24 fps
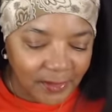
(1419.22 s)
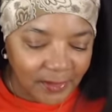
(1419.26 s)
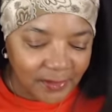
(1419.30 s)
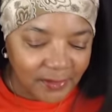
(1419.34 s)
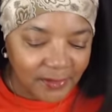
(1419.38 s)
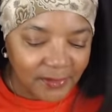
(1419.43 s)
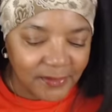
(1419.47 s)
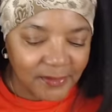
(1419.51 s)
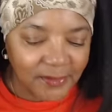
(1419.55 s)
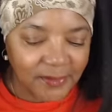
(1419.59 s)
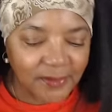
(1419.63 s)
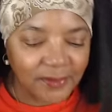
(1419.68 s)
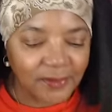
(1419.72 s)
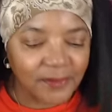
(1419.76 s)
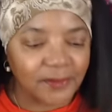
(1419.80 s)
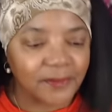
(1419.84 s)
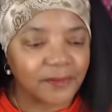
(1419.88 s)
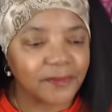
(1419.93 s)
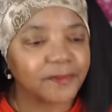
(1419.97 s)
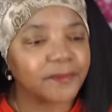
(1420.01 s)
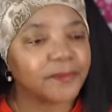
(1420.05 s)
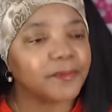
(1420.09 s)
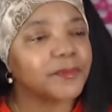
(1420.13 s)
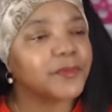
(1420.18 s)

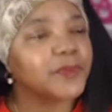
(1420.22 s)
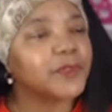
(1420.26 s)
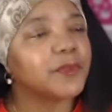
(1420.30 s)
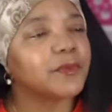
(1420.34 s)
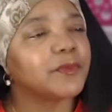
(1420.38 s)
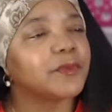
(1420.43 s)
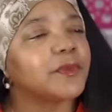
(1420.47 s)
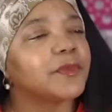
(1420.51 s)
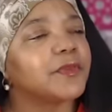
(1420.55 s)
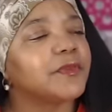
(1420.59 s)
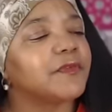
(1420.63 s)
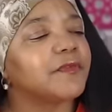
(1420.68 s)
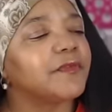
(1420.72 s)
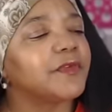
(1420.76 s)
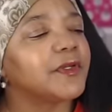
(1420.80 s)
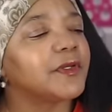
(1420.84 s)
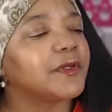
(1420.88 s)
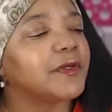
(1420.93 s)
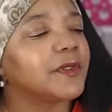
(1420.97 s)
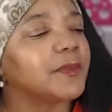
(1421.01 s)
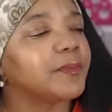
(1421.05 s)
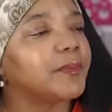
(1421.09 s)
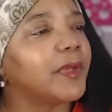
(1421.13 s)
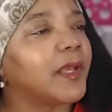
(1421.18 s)
So, but with a
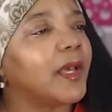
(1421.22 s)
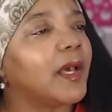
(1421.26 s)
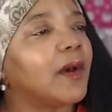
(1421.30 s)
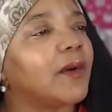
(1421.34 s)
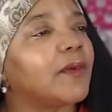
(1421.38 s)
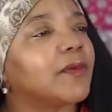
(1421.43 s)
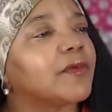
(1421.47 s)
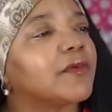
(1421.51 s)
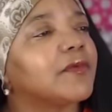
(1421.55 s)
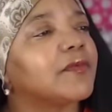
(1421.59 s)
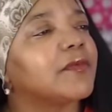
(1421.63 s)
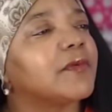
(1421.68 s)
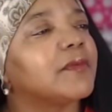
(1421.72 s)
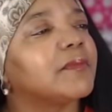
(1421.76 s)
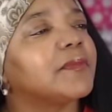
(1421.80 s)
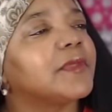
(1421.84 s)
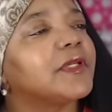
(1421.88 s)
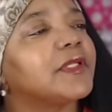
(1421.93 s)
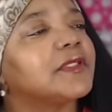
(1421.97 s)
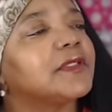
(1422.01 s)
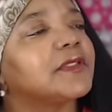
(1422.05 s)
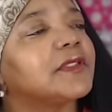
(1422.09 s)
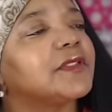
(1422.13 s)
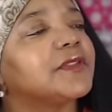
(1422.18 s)
very powerful
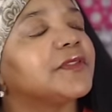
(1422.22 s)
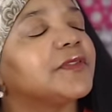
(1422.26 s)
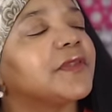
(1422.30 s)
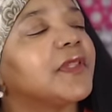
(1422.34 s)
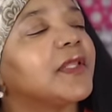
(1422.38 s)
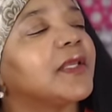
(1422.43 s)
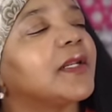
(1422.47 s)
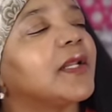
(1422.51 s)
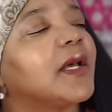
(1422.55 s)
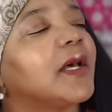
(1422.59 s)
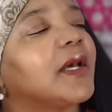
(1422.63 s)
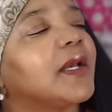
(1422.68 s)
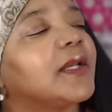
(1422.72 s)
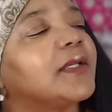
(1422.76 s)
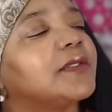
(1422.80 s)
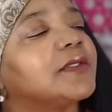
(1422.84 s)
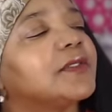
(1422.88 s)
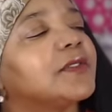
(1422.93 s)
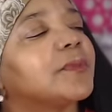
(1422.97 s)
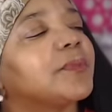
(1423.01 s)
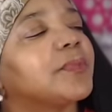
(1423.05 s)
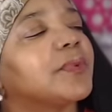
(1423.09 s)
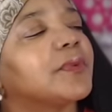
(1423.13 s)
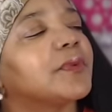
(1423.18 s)
message that I
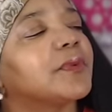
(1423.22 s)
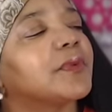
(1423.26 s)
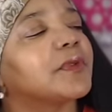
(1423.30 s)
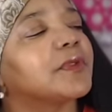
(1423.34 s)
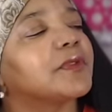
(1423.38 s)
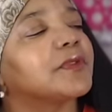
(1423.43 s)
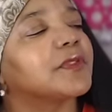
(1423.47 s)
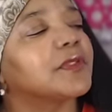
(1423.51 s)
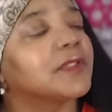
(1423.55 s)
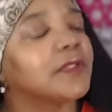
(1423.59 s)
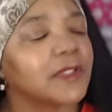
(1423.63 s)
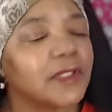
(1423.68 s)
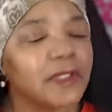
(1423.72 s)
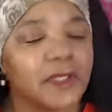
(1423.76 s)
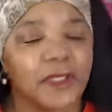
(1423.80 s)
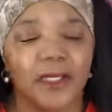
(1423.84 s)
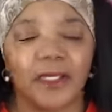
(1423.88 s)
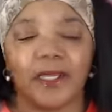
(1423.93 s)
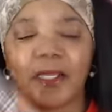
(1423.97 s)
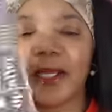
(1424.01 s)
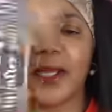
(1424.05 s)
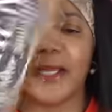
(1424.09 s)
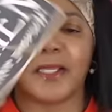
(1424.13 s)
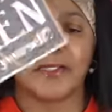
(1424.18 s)
support
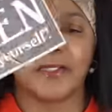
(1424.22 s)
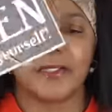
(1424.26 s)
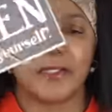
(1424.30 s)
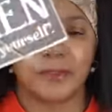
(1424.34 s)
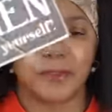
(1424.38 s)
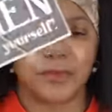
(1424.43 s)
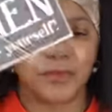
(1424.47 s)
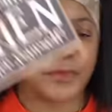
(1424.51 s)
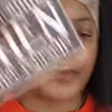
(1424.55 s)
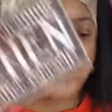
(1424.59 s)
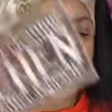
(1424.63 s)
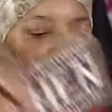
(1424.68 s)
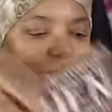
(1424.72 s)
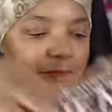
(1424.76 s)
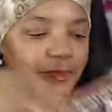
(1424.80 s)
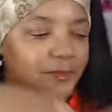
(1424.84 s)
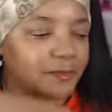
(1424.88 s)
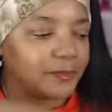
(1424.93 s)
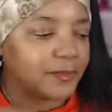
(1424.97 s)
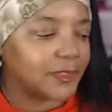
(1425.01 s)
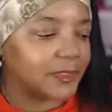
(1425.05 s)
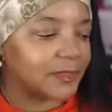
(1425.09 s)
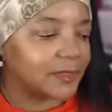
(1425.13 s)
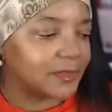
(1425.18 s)
I support this
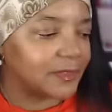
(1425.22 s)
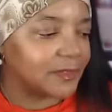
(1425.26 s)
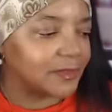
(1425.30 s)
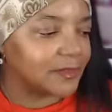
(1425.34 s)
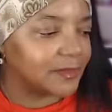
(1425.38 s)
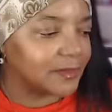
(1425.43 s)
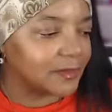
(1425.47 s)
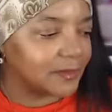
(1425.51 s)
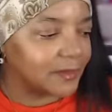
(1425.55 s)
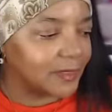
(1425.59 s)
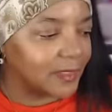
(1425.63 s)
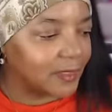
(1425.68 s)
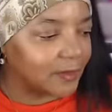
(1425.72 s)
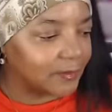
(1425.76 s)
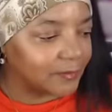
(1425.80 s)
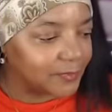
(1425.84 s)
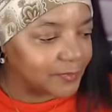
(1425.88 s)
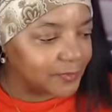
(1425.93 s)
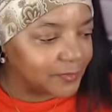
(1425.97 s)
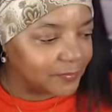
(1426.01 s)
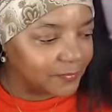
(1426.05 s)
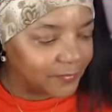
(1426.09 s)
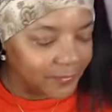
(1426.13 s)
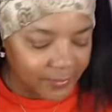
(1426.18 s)
message. So that
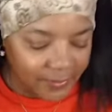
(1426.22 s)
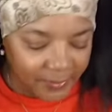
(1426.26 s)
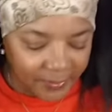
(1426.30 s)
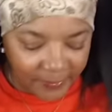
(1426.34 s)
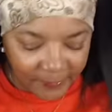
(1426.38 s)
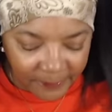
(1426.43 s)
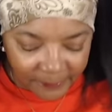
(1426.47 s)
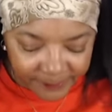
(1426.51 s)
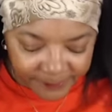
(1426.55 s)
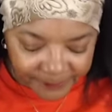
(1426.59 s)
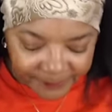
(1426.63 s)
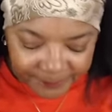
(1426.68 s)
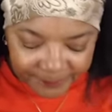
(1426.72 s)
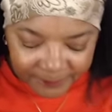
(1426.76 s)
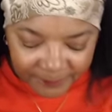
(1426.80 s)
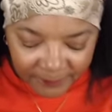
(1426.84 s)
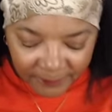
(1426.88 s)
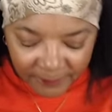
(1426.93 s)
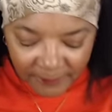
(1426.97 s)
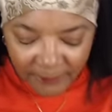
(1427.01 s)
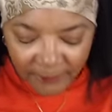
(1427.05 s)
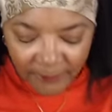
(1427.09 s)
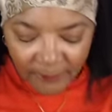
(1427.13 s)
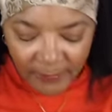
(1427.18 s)
was fun.
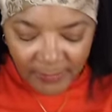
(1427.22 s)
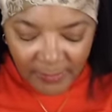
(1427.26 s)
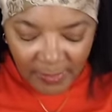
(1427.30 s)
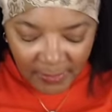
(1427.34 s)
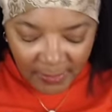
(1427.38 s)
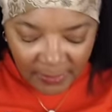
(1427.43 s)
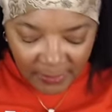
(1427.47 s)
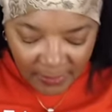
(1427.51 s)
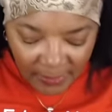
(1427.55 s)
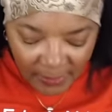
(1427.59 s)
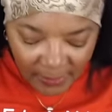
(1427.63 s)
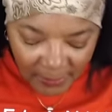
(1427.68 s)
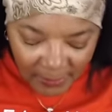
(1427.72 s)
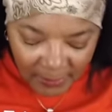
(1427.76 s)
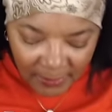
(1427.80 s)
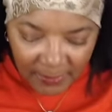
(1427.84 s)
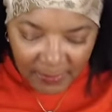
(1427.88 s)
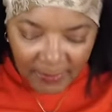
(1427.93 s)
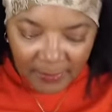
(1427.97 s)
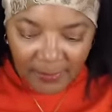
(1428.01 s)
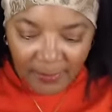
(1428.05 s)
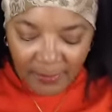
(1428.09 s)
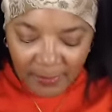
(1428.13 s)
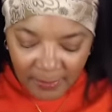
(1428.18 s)
And
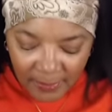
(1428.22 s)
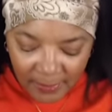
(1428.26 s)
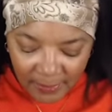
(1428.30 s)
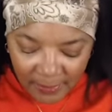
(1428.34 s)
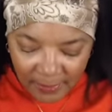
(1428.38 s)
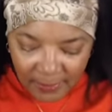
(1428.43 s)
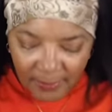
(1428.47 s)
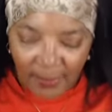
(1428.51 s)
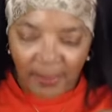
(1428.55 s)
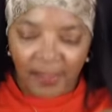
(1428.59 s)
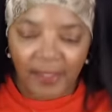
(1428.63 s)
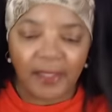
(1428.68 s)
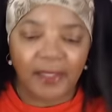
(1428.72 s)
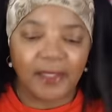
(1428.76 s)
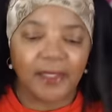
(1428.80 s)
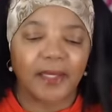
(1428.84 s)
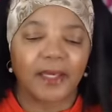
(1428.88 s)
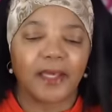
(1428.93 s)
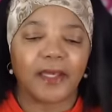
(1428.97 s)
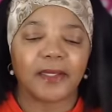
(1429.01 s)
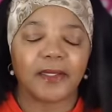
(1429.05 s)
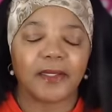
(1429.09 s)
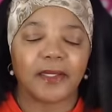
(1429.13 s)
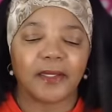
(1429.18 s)
then I
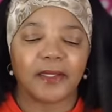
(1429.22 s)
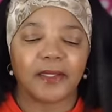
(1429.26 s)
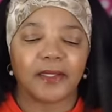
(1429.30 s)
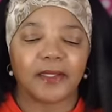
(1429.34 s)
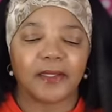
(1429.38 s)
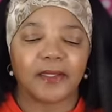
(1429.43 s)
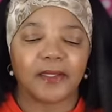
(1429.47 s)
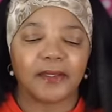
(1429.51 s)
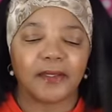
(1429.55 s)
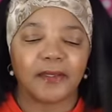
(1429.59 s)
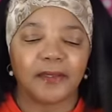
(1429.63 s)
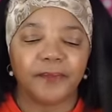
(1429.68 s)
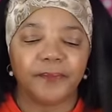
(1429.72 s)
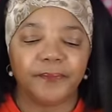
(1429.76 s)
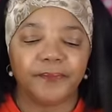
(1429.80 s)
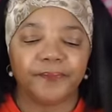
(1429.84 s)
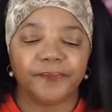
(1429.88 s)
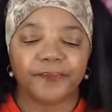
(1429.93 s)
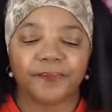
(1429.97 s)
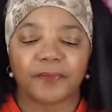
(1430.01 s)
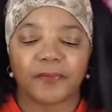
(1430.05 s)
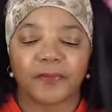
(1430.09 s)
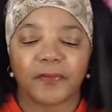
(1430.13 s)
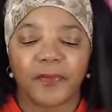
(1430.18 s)
got, uh,
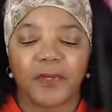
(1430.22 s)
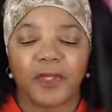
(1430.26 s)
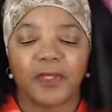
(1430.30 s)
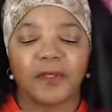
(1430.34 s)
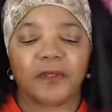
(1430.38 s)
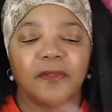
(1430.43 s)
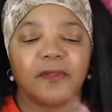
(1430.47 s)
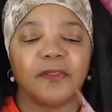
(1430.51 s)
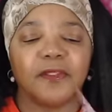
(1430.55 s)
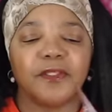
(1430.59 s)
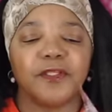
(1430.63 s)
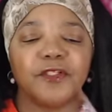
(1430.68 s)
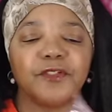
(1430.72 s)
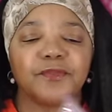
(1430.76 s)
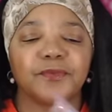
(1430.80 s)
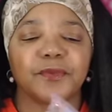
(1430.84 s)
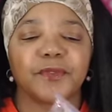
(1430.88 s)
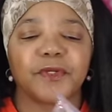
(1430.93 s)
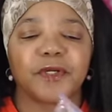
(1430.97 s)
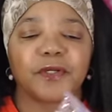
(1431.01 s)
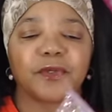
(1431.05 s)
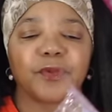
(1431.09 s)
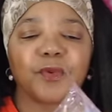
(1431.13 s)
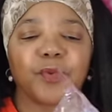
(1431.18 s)
these
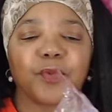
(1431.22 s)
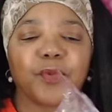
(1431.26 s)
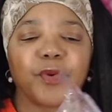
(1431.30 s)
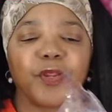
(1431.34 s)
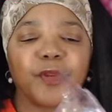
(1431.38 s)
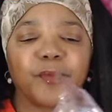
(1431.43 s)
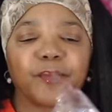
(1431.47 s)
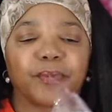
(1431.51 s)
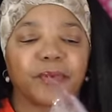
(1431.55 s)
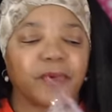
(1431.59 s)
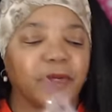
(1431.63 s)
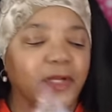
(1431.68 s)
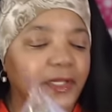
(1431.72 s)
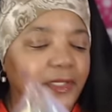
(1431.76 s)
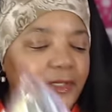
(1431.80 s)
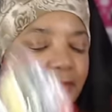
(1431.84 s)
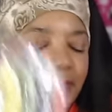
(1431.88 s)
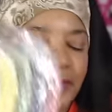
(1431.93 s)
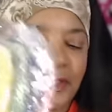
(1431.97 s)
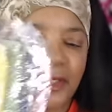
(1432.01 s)
were at a great price.